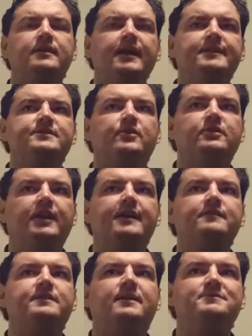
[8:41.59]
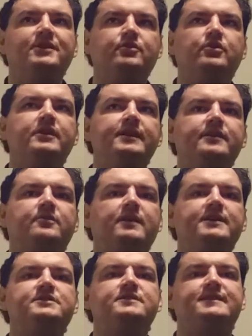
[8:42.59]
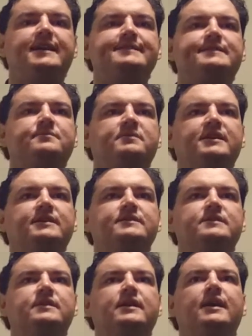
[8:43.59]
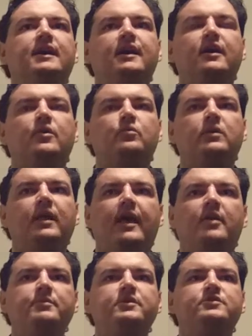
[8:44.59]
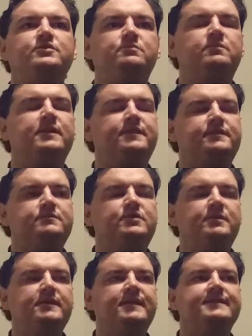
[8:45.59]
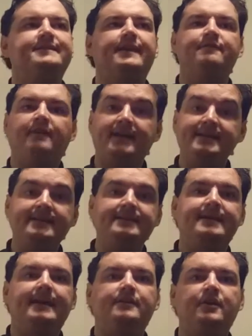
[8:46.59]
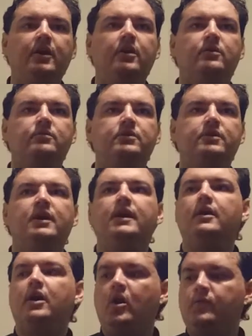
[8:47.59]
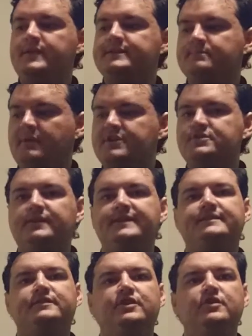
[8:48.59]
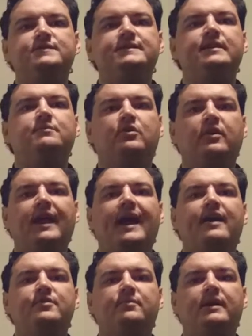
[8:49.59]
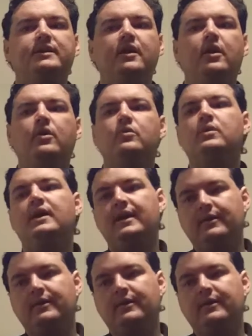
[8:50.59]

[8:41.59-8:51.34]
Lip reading: And so a lot of times a good integration test suite will help you with doing things like finding dead code. Oh, this module isn't used anymore. How do I know?